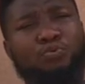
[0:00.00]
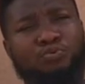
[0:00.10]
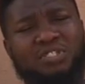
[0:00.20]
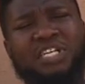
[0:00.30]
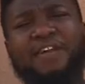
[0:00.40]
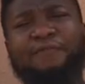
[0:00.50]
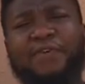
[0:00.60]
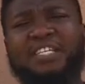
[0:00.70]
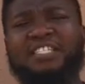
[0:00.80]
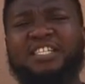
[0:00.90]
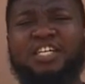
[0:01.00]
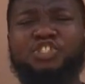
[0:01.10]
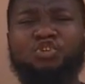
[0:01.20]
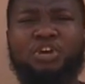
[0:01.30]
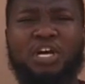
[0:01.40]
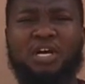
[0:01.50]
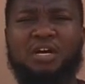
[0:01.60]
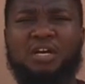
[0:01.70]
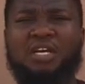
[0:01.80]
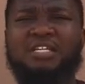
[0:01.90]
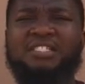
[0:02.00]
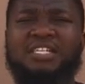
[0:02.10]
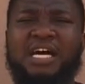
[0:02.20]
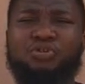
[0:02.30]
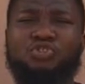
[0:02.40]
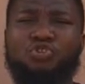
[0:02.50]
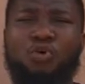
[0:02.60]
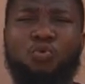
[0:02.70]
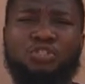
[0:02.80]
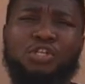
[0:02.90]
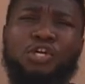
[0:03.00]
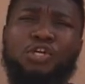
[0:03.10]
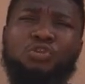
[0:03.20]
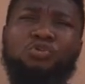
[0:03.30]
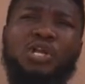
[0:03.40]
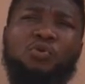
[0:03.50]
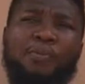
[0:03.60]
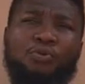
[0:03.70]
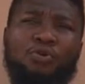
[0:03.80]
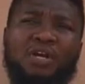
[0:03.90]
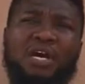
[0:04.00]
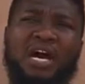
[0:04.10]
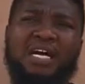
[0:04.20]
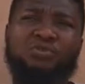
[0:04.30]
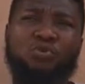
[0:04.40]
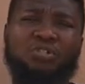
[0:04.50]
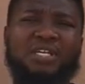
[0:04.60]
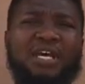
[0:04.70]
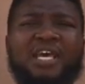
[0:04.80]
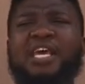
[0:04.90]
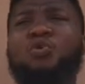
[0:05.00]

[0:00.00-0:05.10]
started fighting each other, they now saw what? Nuclear weapon as what? A